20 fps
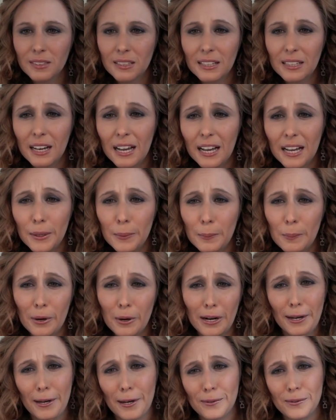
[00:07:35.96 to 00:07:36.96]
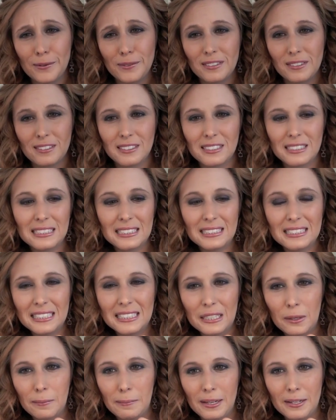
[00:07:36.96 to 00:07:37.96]
kind of break out a
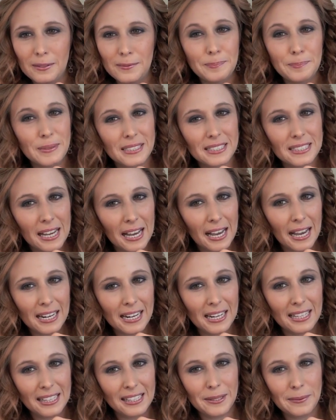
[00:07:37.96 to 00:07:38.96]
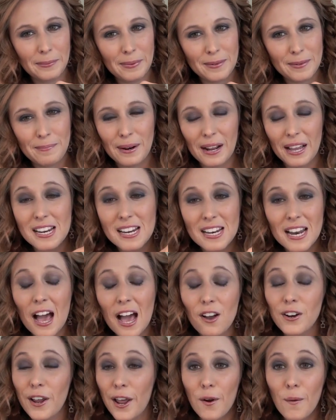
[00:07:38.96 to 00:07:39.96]
little bit, but tiny little bit. But I
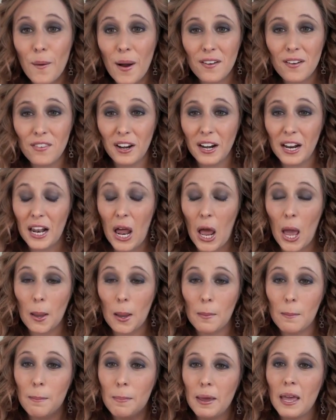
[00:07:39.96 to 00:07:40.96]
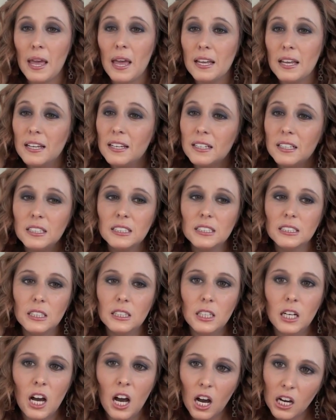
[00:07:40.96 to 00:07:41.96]
don't have any like big
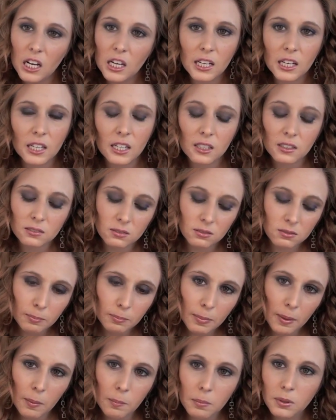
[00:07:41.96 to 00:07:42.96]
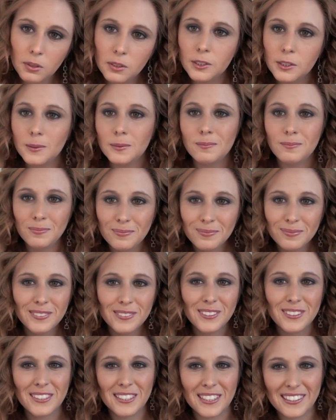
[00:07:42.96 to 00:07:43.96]
hunkin' pimples.
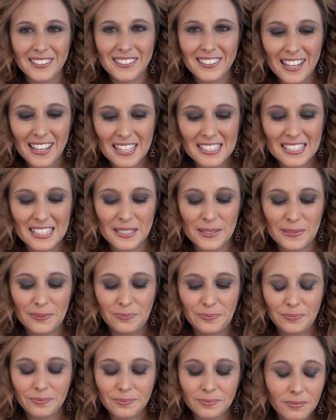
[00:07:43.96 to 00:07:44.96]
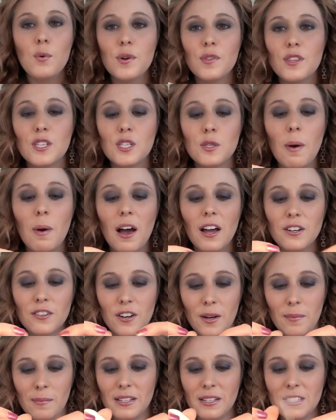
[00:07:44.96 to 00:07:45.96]
So that's good. The spot
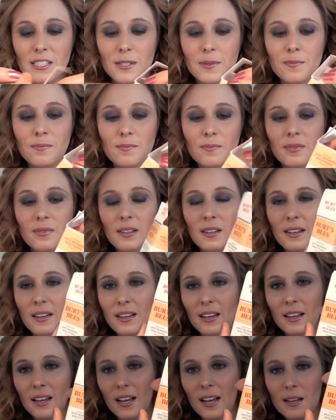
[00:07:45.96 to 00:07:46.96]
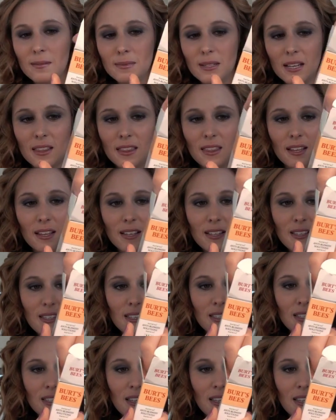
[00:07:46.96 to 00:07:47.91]
treatment comes like this,